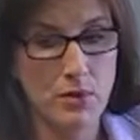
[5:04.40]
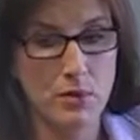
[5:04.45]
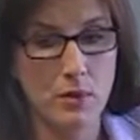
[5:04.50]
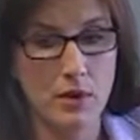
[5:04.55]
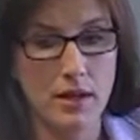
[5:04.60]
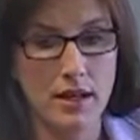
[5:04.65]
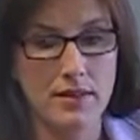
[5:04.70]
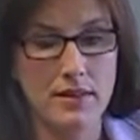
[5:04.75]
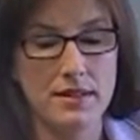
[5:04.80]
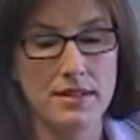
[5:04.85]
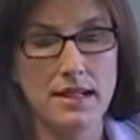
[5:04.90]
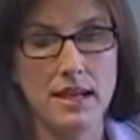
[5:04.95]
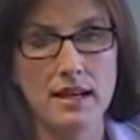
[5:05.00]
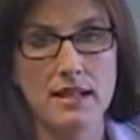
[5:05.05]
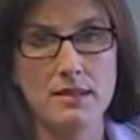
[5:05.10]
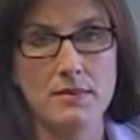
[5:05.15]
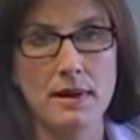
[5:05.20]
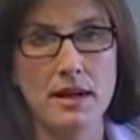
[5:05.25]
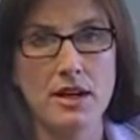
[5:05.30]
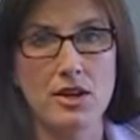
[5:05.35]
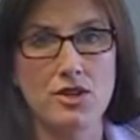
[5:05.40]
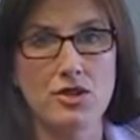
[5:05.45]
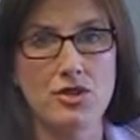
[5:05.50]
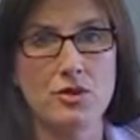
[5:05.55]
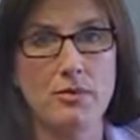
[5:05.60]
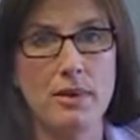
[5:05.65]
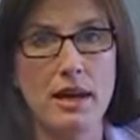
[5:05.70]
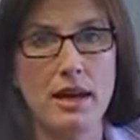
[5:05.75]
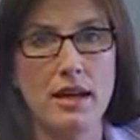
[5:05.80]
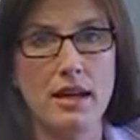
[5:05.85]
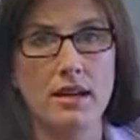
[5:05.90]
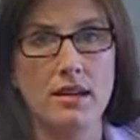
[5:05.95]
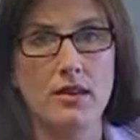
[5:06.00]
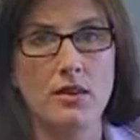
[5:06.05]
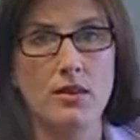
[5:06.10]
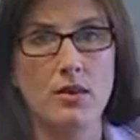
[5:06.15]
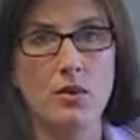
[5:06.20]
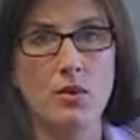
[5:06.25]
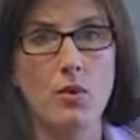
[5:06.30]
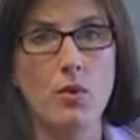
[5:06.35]
one, the taxpayers are
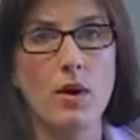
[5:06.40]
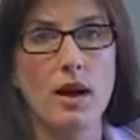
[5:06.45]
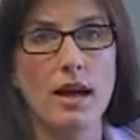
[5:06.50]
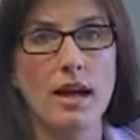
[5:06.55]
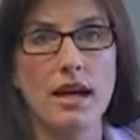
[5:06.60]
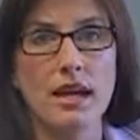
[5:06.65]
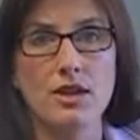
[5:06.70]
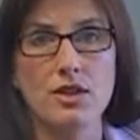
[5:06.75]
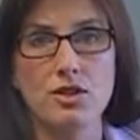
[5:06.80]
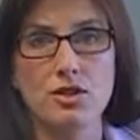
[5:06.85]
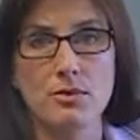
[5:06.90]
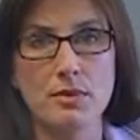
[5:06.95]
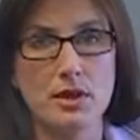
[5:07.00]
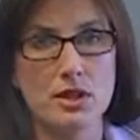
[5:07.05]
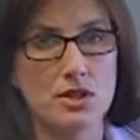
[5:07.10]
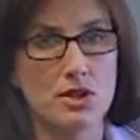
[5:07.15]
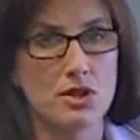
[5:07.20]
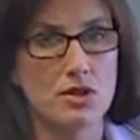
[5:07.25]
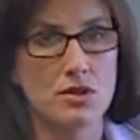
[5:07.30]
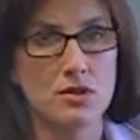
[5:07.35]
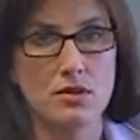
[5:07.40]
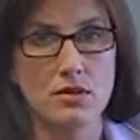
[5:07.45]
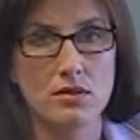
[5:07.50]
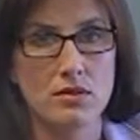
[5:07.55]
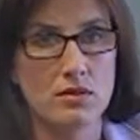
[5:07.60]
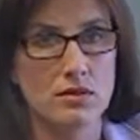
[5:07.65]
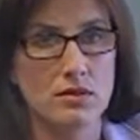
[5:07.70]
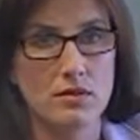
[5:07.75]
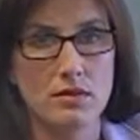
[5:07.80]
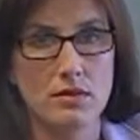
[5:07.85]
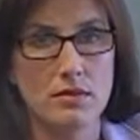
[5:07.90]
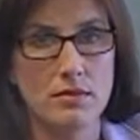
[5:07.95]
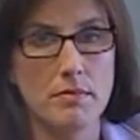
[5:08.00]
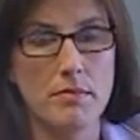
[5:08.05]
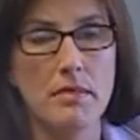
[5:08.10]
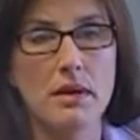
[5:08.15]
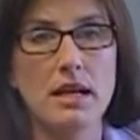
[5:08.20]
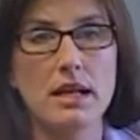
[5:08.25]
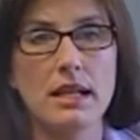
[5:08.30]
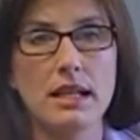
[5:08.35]
paying way too much
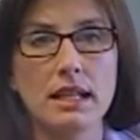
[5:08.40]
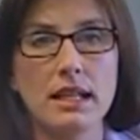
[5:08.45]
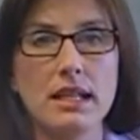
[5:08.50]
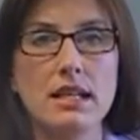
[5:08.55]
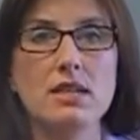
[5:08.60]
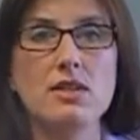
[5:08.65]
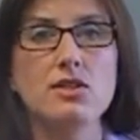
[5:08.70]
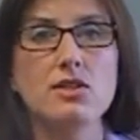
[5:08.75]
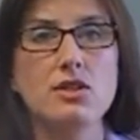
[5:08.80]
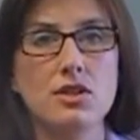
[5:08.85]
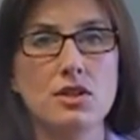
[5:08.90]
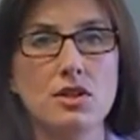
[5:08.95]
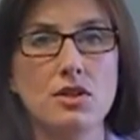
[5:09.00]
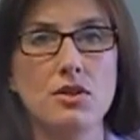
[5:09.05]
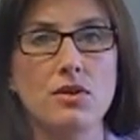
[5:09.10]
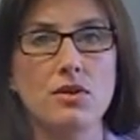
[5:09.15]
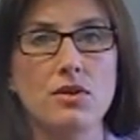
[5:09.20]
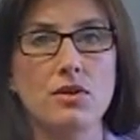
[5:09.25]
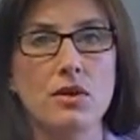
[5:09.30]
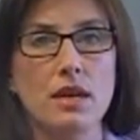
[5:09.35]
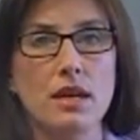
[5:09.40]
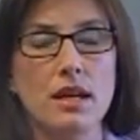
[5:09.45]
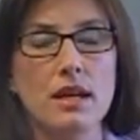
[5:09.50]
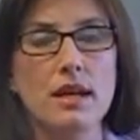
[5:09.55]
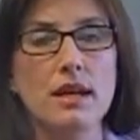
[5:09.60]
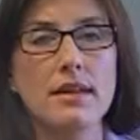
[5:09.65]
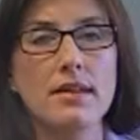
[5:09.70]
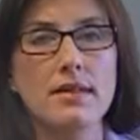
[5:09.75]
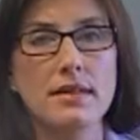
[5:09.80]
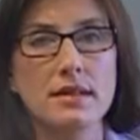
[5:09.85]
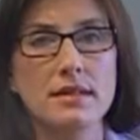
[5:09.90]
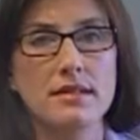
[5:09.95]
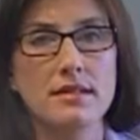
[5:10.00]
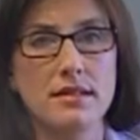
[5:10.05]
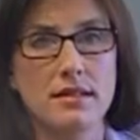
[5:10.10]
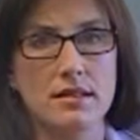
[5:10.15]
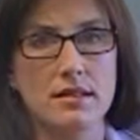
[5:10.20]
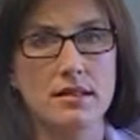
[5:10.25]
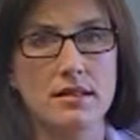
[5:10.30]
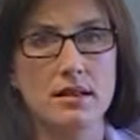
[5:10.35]
money into this
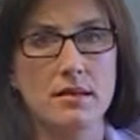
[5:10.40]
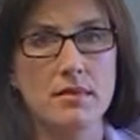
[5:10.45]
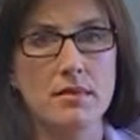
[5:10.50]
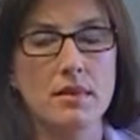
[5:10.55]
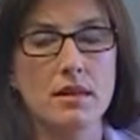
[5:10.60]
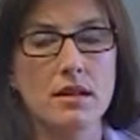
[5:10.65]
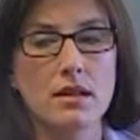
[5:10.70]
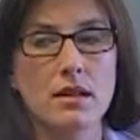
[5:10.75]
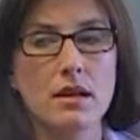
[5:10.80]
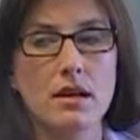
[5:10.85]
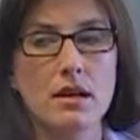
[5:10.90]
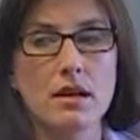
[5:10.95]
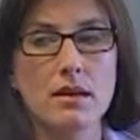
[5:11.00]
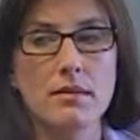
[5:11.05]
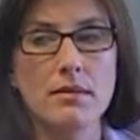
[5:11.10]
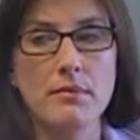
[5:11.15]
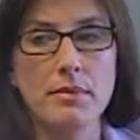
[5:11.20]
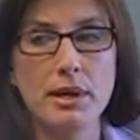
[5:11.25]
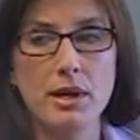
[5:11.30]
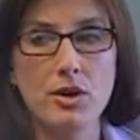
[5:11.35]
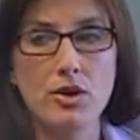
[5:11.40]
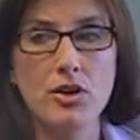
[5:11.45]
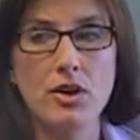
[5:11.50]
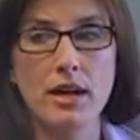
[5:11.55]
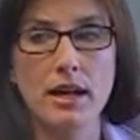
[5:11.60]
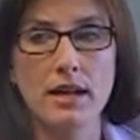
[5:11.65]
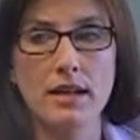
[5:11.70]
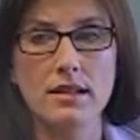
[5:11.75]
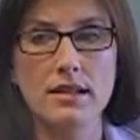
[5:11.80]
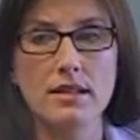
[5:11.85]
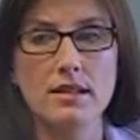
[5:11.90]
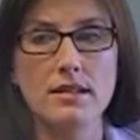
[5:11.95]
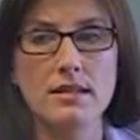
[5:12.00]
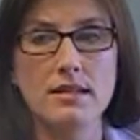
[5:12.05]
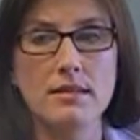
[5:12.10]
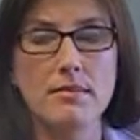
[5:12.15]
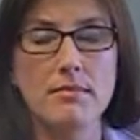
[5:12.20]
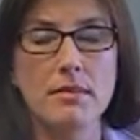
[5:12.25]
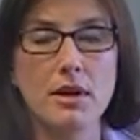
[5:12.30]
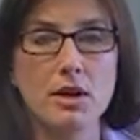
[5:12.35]
system. Pell Grant is the
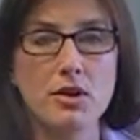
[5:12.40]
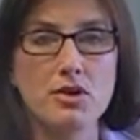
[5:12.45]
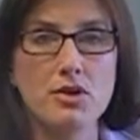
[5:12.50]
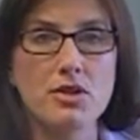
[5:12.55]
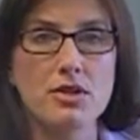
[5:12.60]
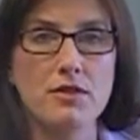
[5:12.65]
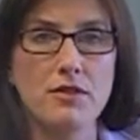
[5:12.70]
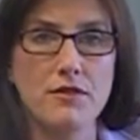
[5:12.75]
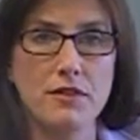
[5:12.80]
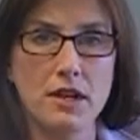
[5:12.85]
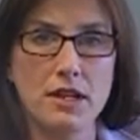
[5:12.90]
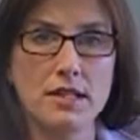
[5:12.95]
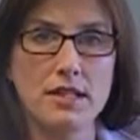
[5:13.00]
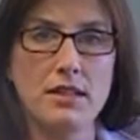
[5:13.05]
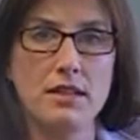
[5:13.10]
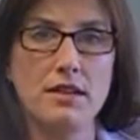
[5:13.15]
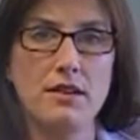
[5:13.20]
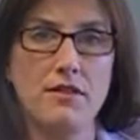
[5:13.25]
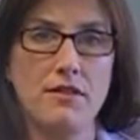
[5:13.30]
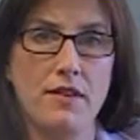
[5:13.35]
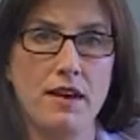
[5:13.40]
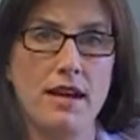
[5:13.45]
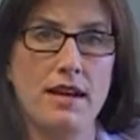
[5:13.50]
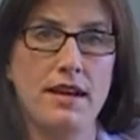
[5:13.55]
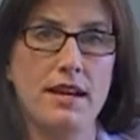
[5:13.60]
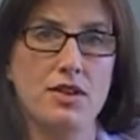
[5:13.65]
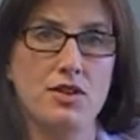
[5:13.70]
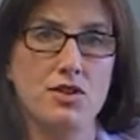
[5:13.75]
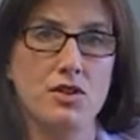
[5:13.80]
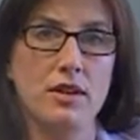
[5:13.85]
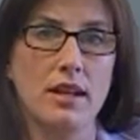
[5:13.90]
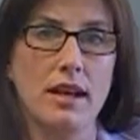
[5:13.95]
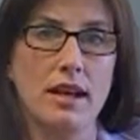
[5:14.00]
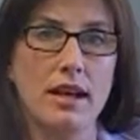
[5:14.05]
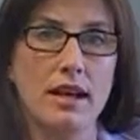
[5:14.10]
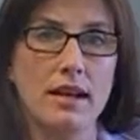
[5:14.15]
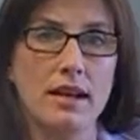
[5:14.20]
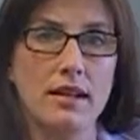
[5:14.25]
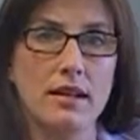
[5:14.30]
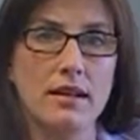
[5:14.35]
most funded financial
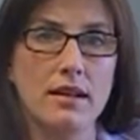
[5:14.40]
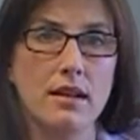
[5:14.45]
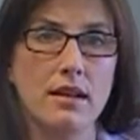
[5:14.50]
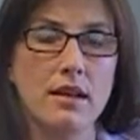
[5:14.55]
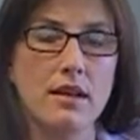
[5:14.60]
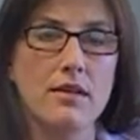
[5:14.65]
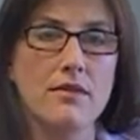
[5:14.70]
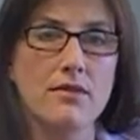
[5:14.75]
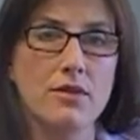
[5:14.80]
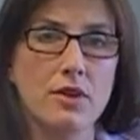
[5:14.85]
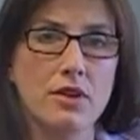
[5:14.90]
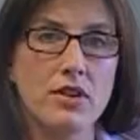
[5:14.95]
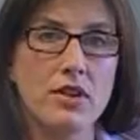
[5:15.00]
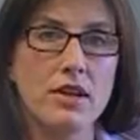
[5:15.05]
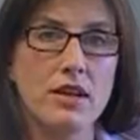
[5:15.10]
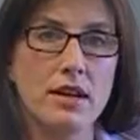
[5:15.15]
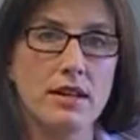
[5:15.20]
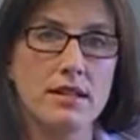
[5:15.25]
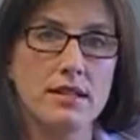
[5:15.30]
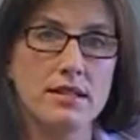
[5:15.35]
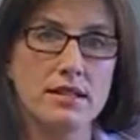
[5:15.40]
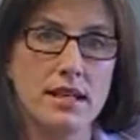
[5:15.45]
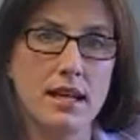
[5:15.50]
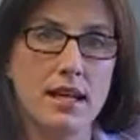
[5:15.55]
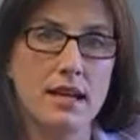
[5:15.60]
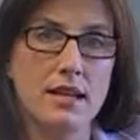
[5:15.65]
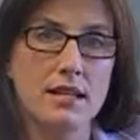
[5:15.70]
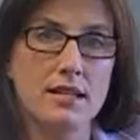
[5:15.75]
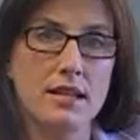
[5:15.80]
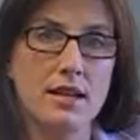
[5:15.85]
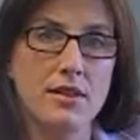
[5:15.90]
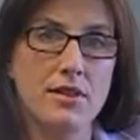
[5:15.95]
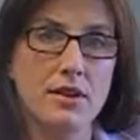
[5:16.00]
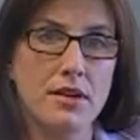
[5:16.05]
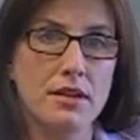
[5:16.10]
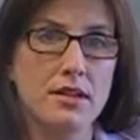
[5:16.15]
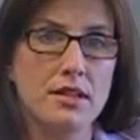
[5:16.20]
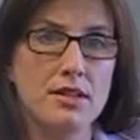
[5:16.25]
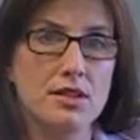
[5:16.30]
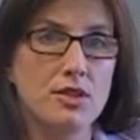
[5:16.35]
aid for the United States at
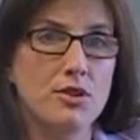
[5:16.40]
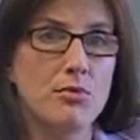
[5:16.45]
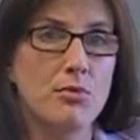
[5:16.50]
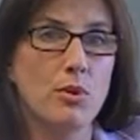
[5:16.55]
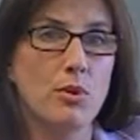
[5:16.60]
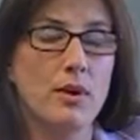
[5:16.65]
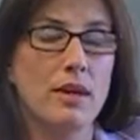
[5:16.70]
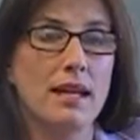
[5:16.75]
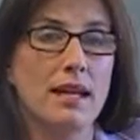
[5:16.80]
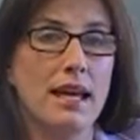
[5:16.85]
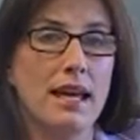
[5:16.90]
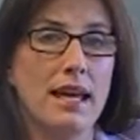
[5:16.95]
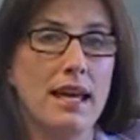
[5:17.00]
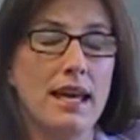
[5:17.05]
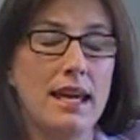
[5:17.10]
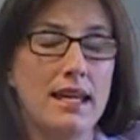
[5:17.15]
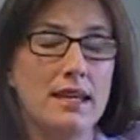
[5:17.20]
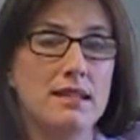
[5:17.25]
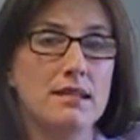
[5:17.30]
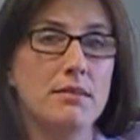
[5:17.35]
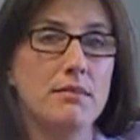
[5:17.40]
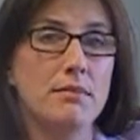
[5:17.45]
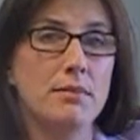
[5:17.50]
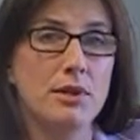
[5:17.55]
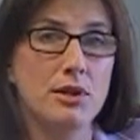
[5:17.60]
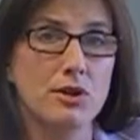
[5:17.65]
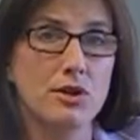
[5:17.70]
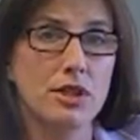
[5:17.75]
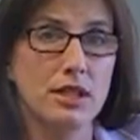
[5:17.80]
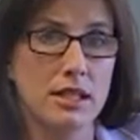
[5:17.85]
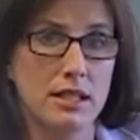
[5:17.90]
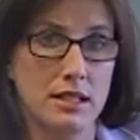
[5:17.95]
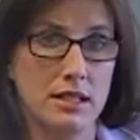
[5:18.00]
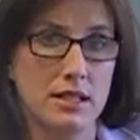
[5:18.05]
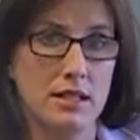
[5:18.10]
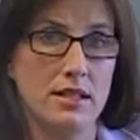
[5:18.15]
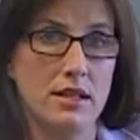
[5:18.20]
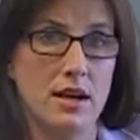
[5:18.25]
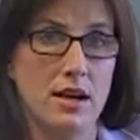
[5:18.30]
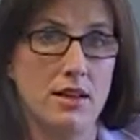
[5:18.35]
$32.8 billion.
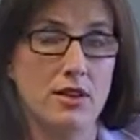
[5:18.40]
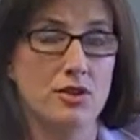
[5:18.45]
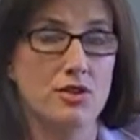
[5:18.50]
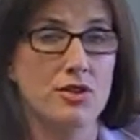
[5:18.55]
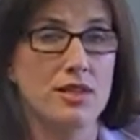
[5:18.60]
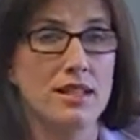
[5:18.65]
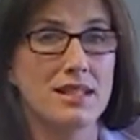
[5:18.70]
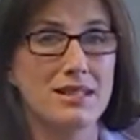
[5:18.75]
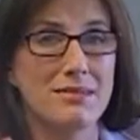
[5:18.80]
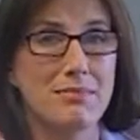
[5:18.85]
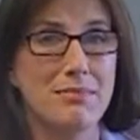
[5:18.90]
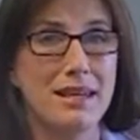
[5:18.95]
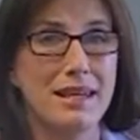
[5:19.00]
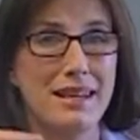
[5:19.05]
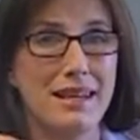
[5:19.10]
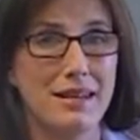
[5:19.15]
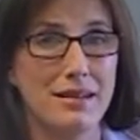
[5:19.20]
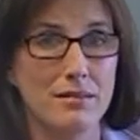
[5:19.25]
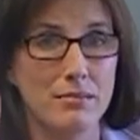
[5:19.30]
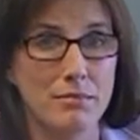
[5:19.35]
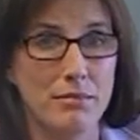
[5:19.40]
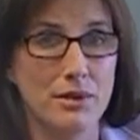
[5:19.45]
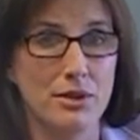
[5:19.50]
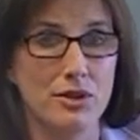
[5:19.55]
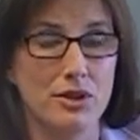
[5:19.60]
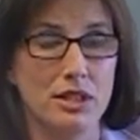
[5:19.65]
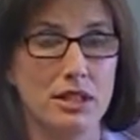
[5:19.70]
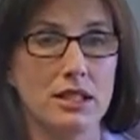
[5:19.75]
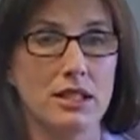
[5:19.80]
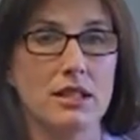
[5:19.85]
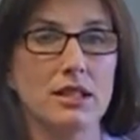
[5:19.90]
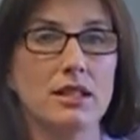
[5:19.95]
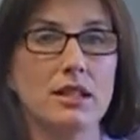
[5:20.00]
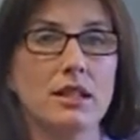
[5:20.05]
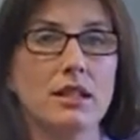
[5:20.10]
That's B, billion.